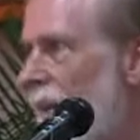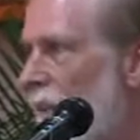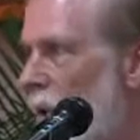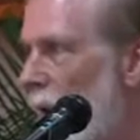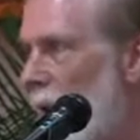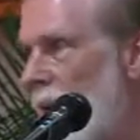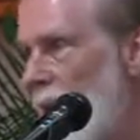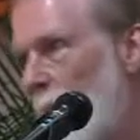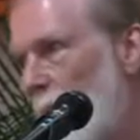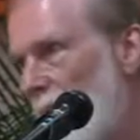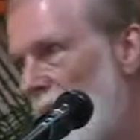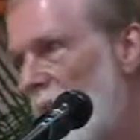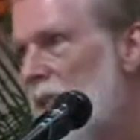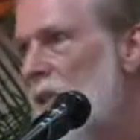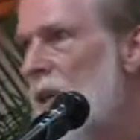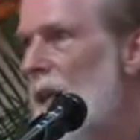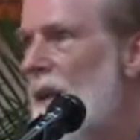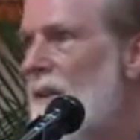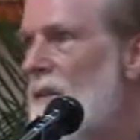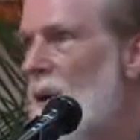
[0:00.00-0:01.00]
So the
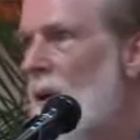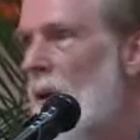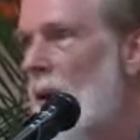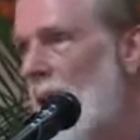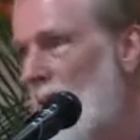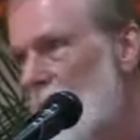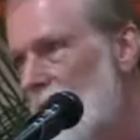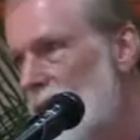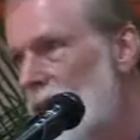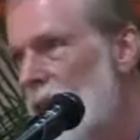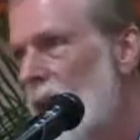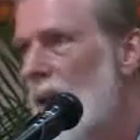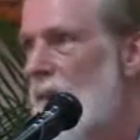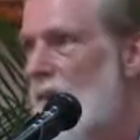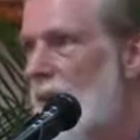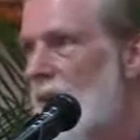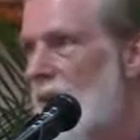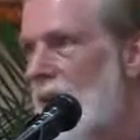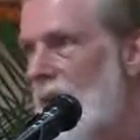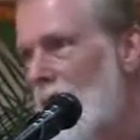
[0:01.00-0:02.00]
Upanishads are not
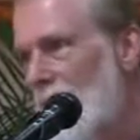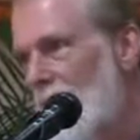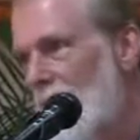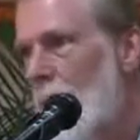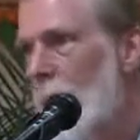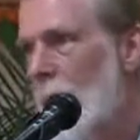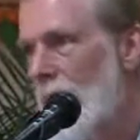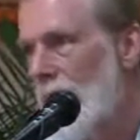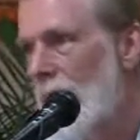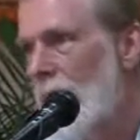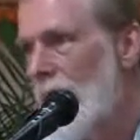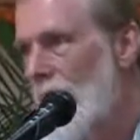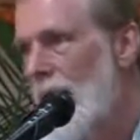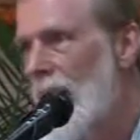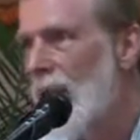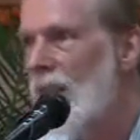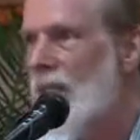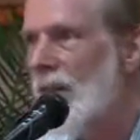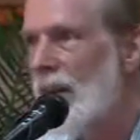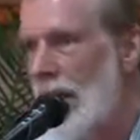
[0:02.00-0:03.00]
just something
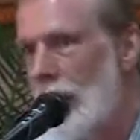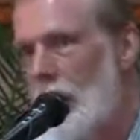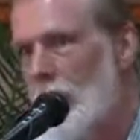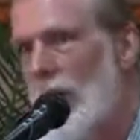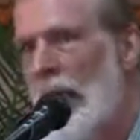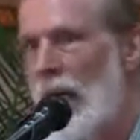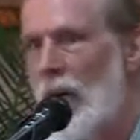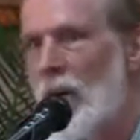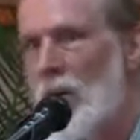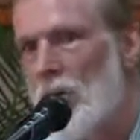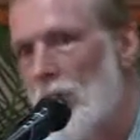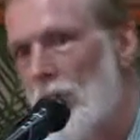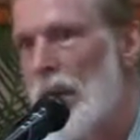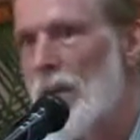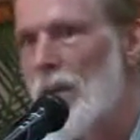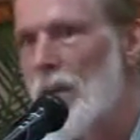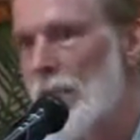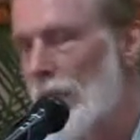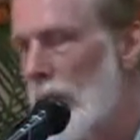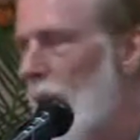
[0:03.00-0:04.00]
that has come down
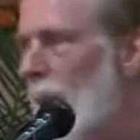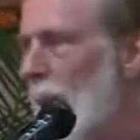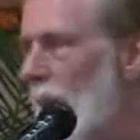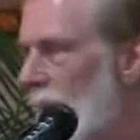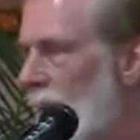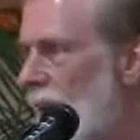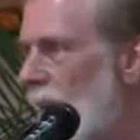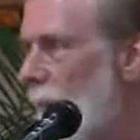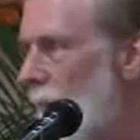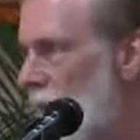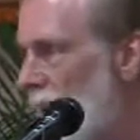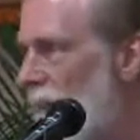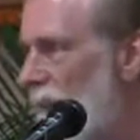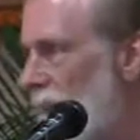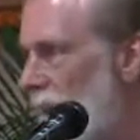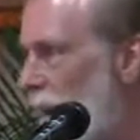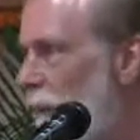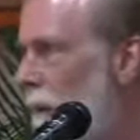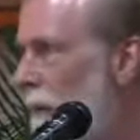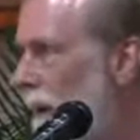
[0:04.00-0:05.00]
to us from some
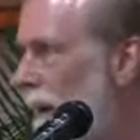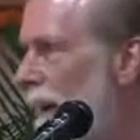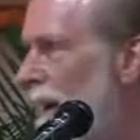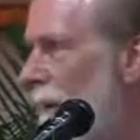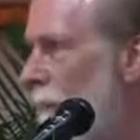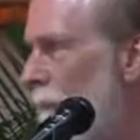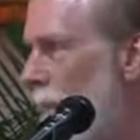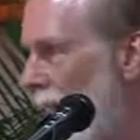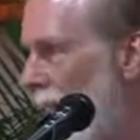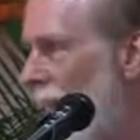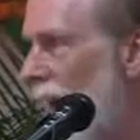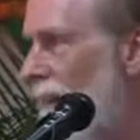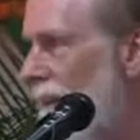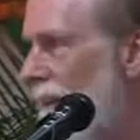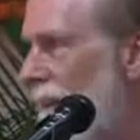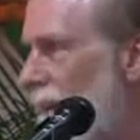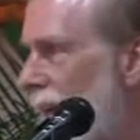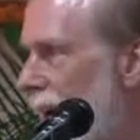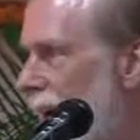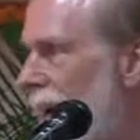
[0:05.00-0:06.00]
distant
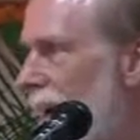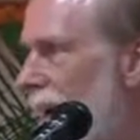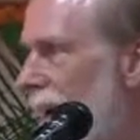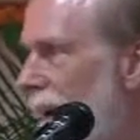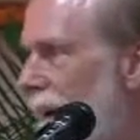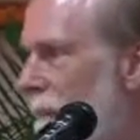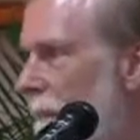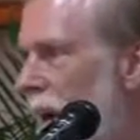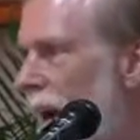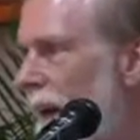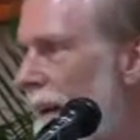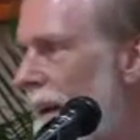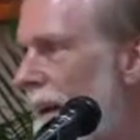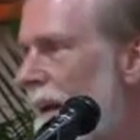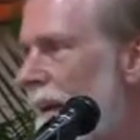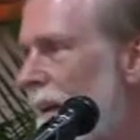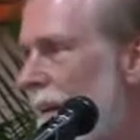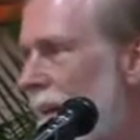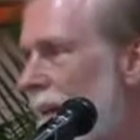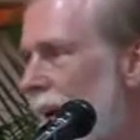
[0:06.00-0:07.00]
past, but
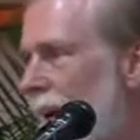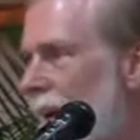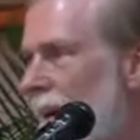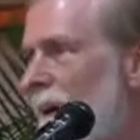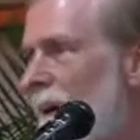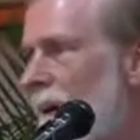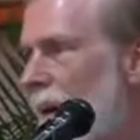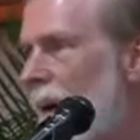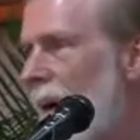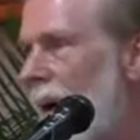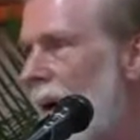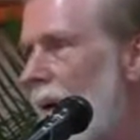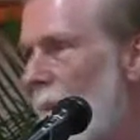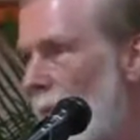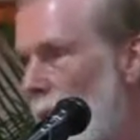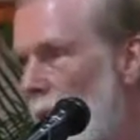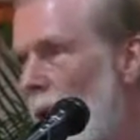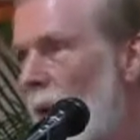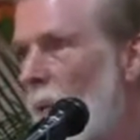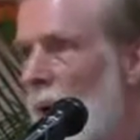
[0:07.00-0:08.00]
they're
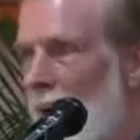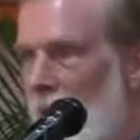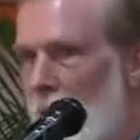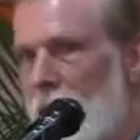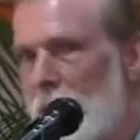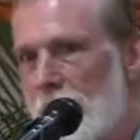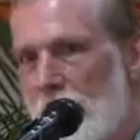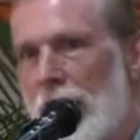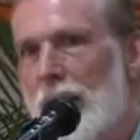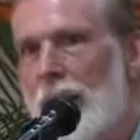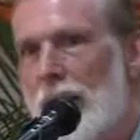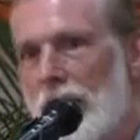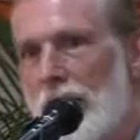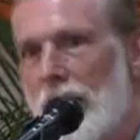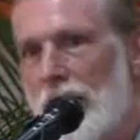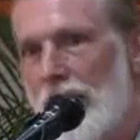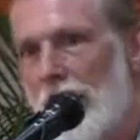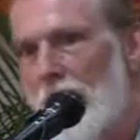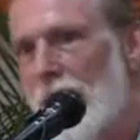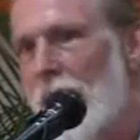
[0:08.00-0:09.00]
more
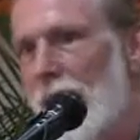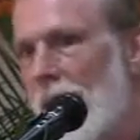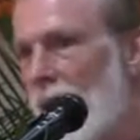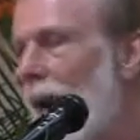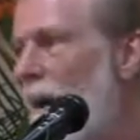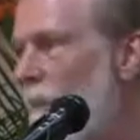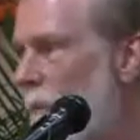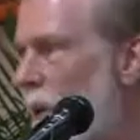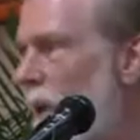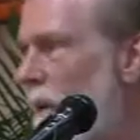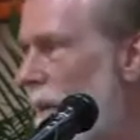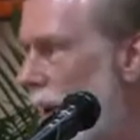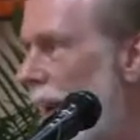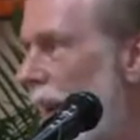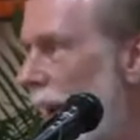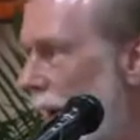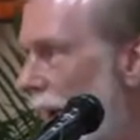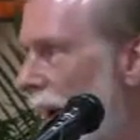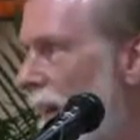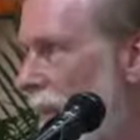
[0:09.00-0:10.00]
relevant than ever
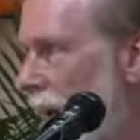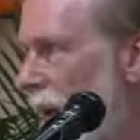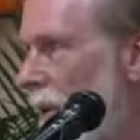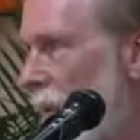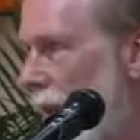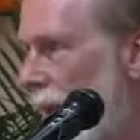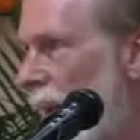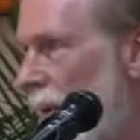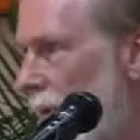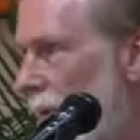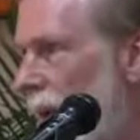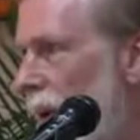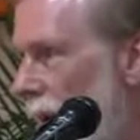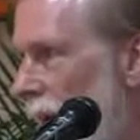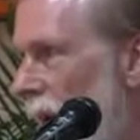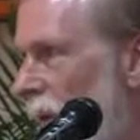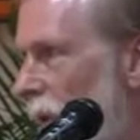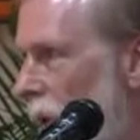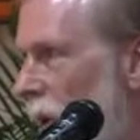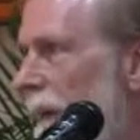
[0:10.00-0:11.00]
today, and they're
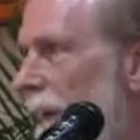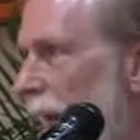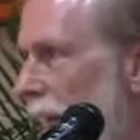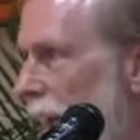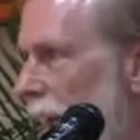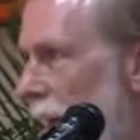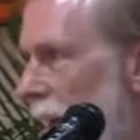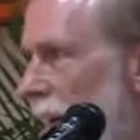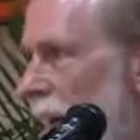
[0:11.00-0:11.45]
relevant not only in